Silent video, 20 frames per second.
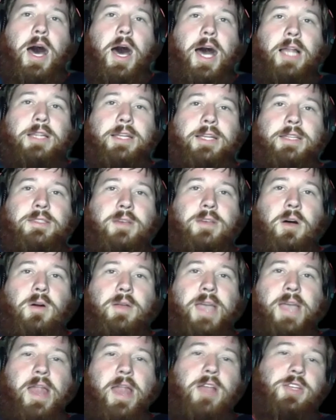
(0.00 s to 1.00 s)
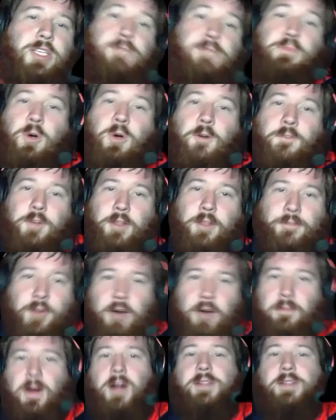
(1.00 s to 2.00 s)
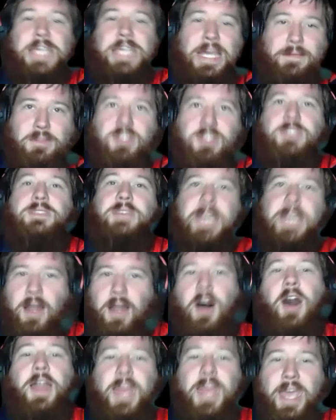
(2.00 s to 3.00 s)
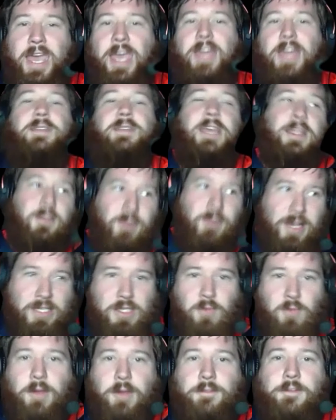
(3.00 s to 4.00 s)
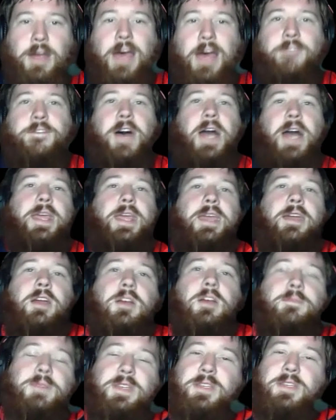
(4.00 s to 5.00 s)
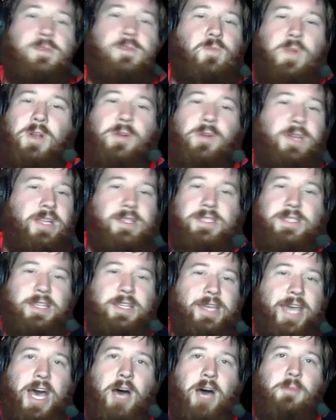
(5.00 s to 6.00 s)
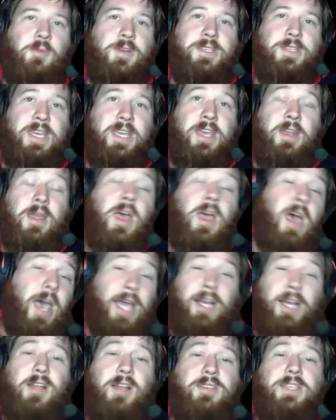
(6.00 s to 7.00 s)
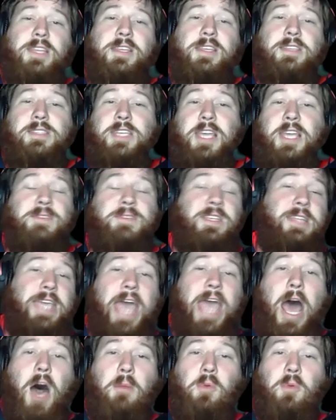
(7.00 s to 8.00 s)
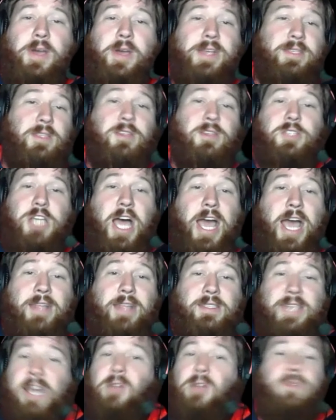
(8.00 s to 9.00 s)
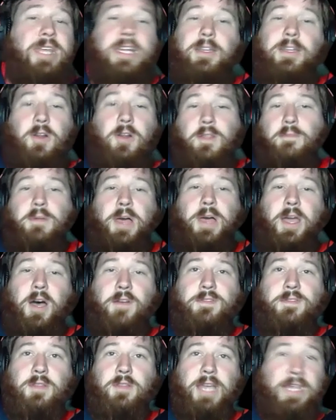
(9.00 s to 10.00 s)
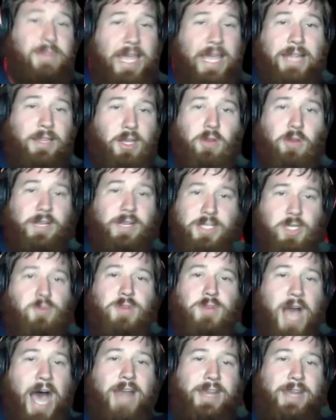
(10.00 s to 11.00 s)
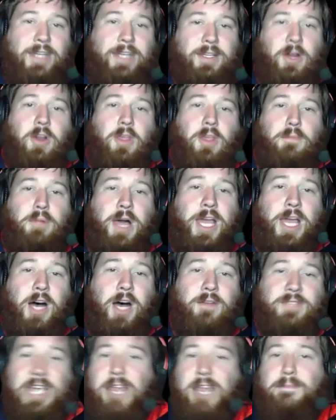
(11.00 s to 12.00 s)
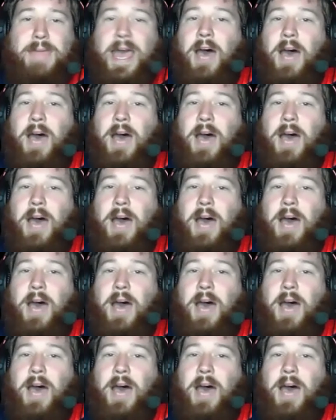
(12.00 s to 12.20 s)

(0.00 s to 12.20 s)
let's all kind of just pull for the football team and just get on in, get the rest of the riffraff out of here, because we don't need to see the Cowboys in. And honestly, these teams like the Cowboys and the Giants, they don't need to go to the playoffs. Like, they literally do not need to go to the playoffs. They'd be out